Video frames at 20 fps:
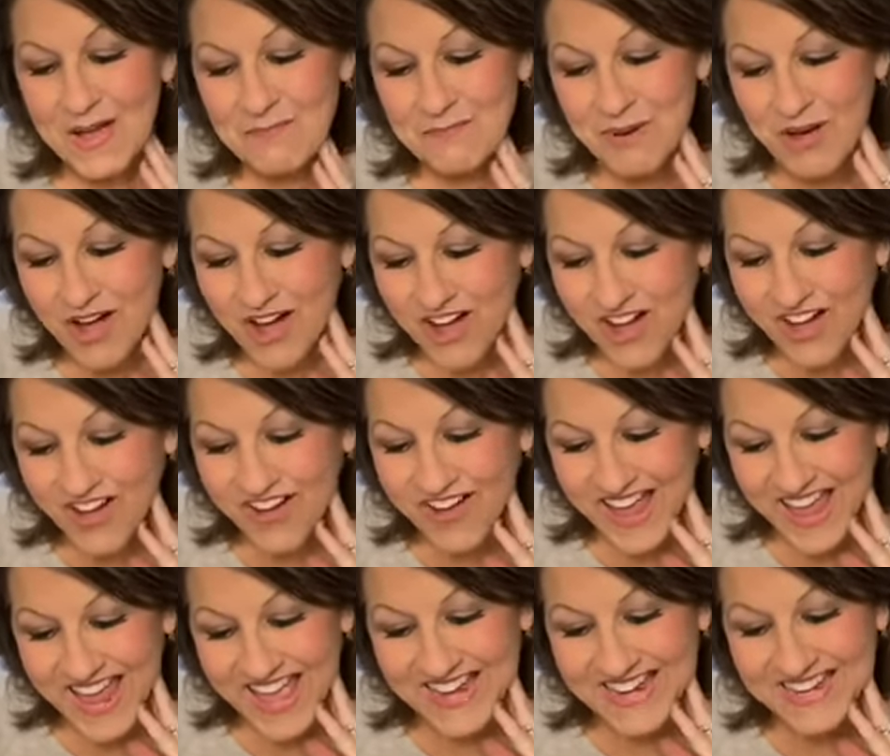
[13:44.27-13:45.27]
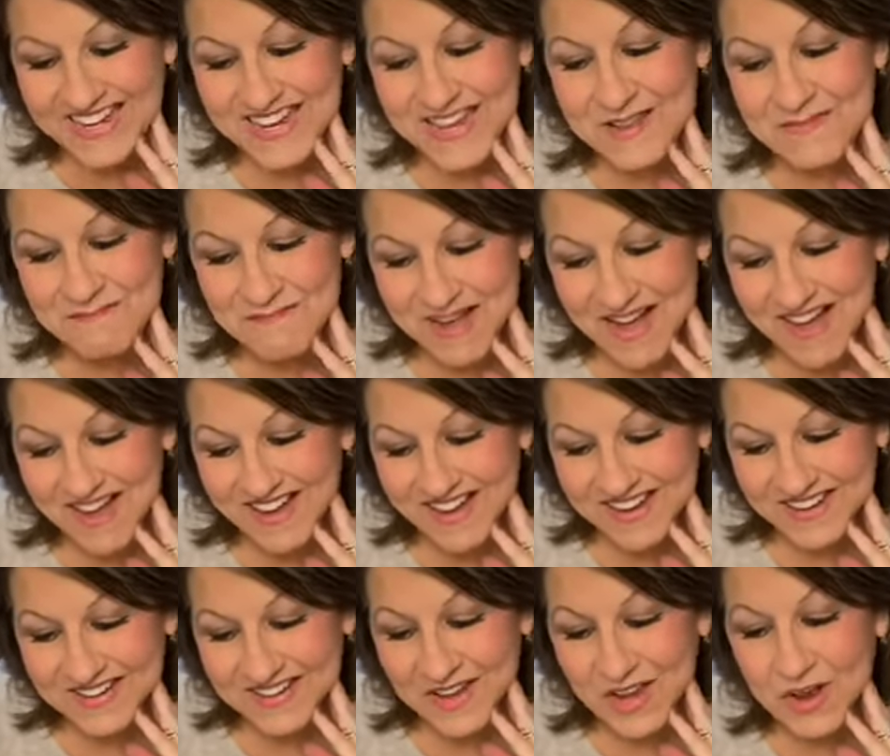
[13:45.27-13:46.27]
Paul had it in
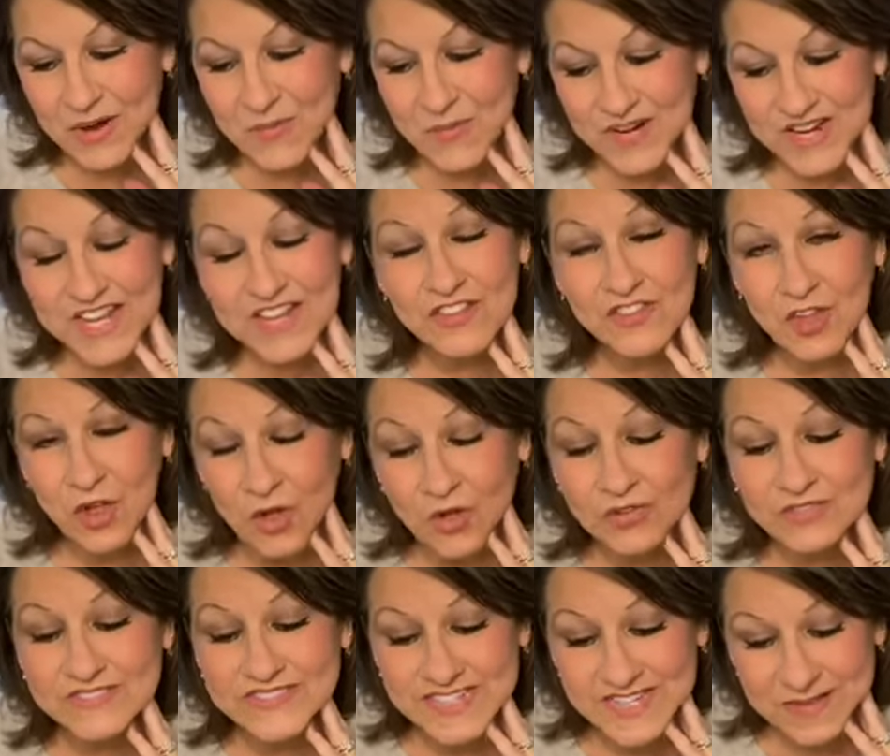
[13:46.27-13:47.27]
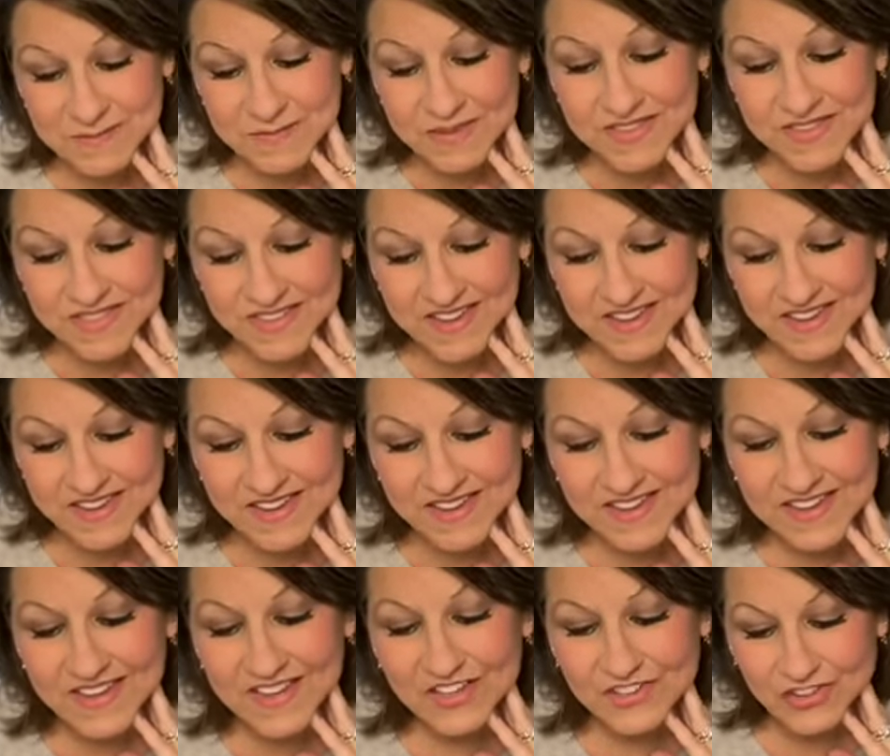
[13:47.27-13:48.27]
mind when he told Timothy
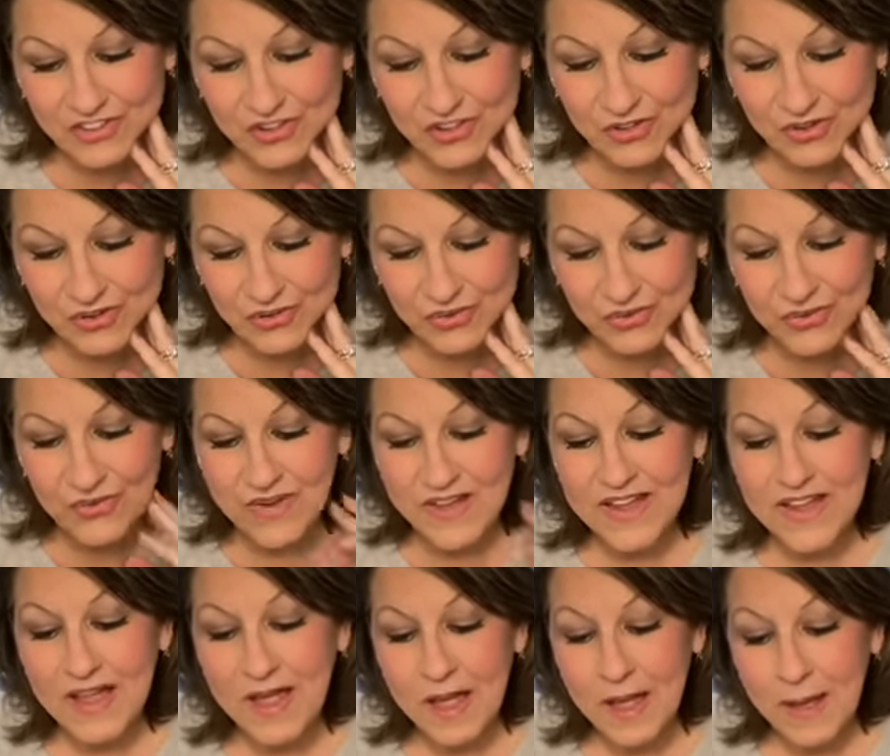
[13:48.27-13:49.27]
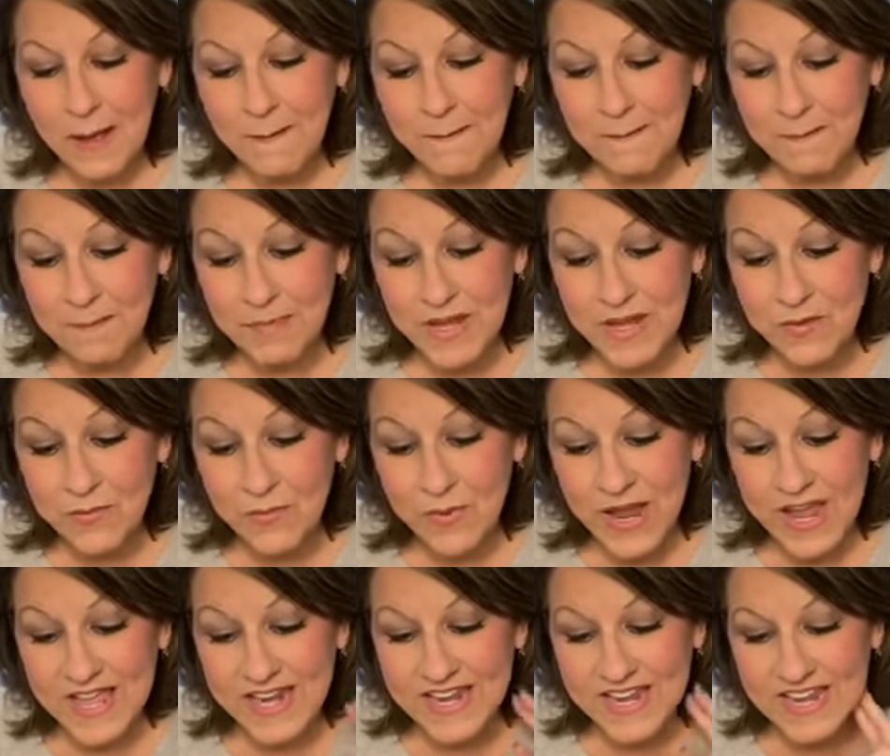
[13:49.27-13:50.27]
to be
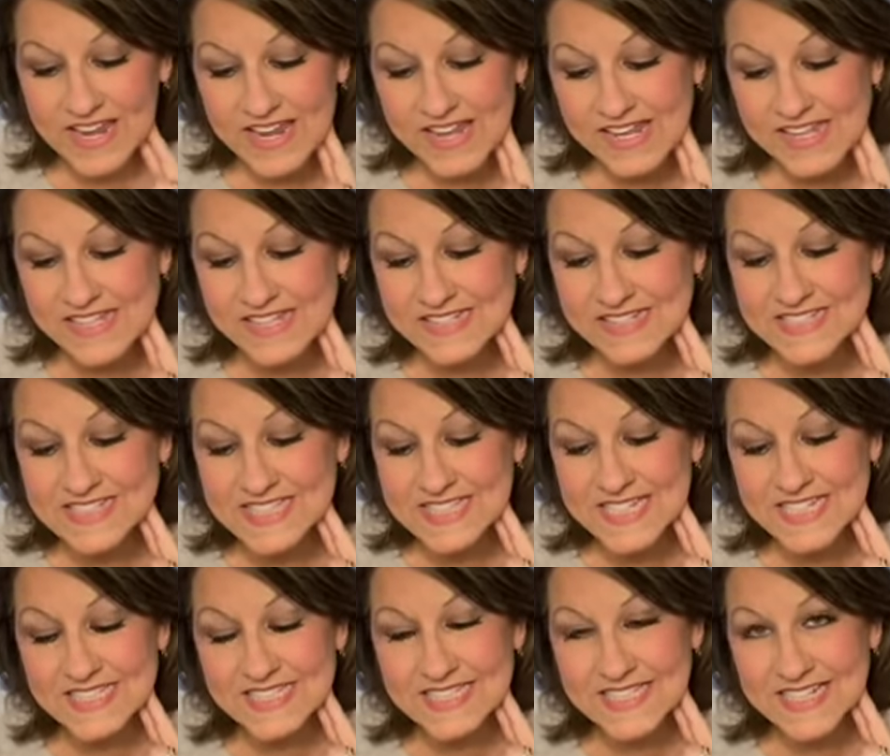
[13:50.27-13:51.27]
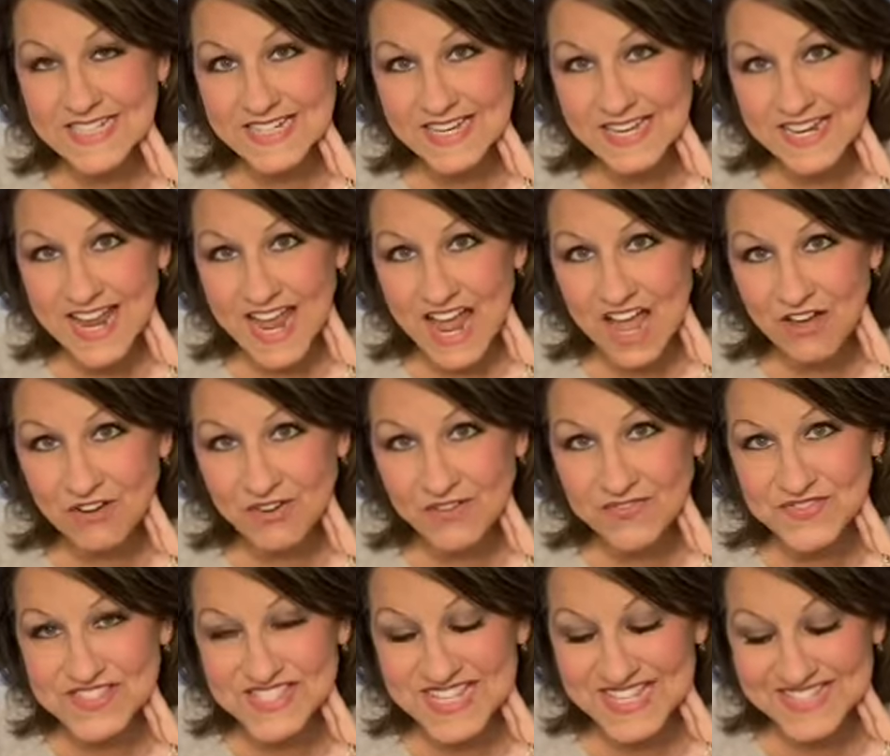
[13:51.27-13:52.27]
ready in season and out
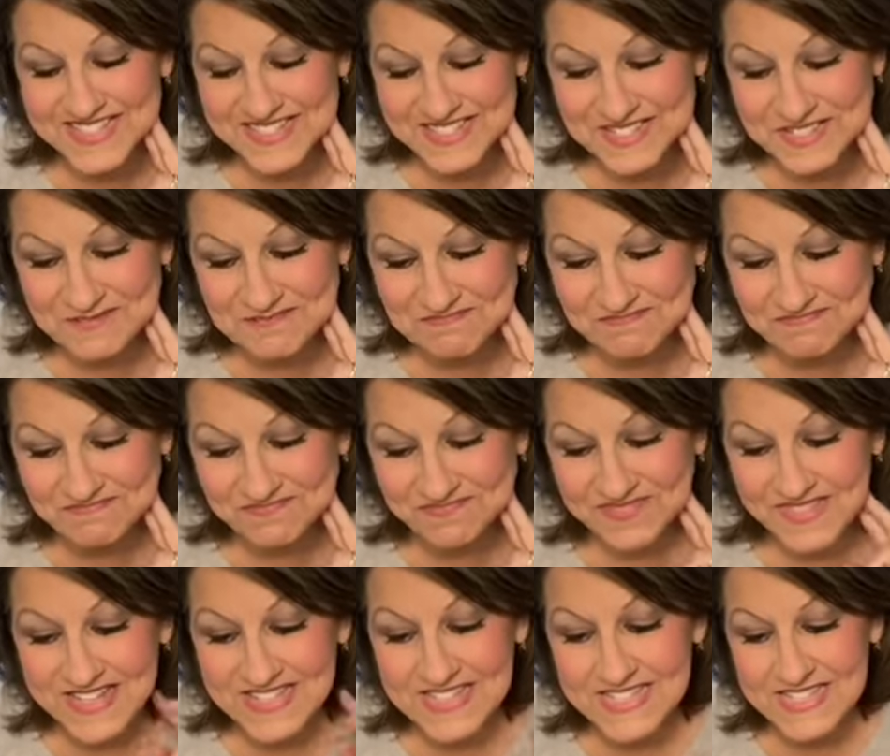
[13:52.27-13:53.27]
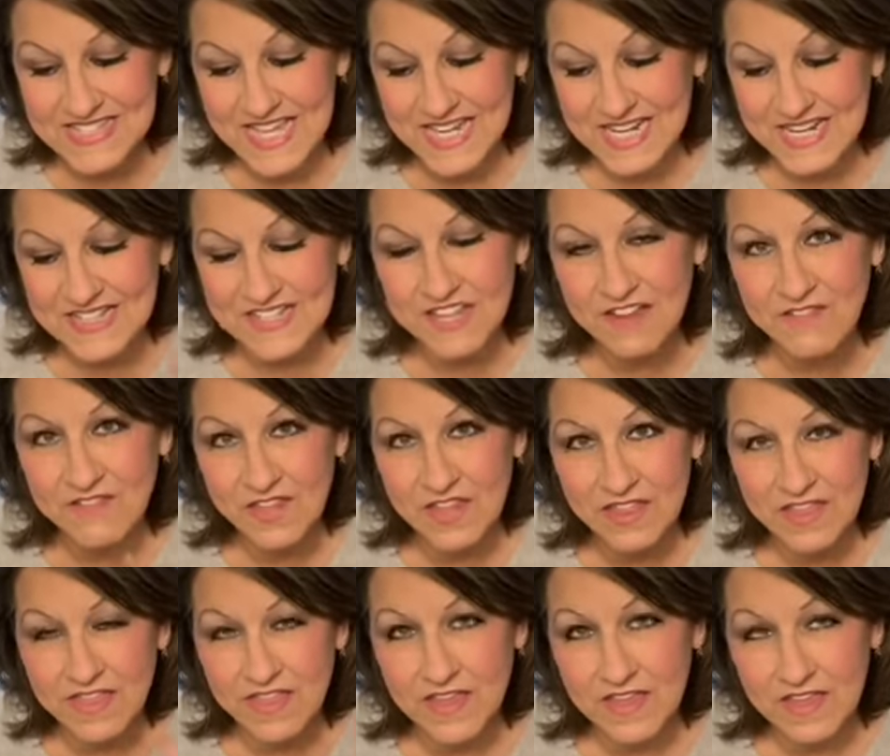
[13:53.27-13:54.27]
of season. That's in 2
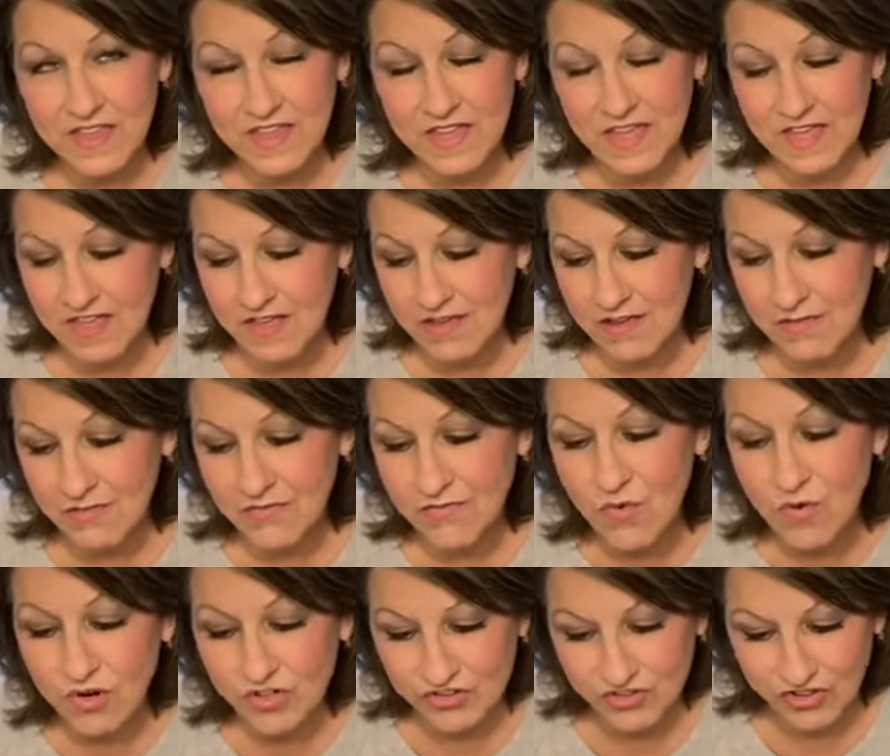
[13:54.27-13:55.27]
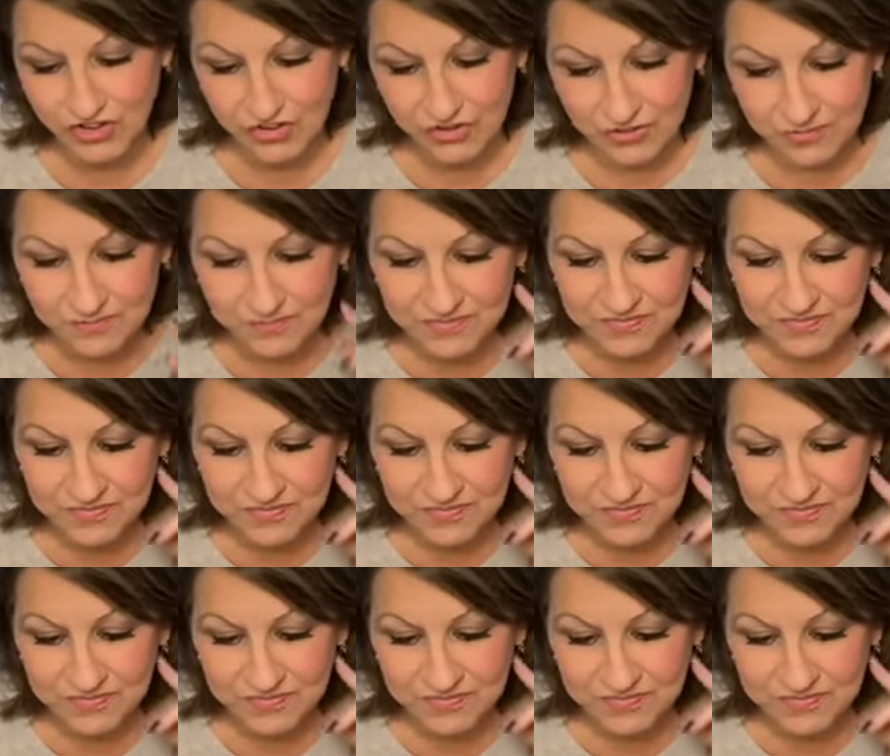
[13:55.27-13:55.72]
Timothy 4:2.